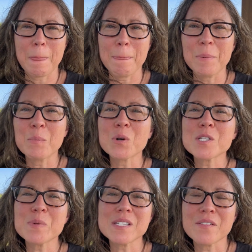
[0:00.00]
But more
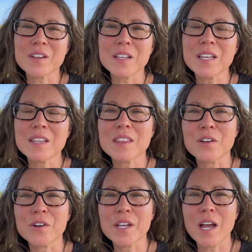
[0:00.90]
specifically, the
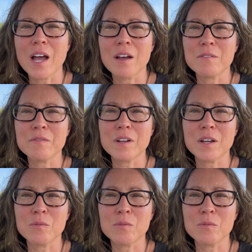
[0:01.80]
theory of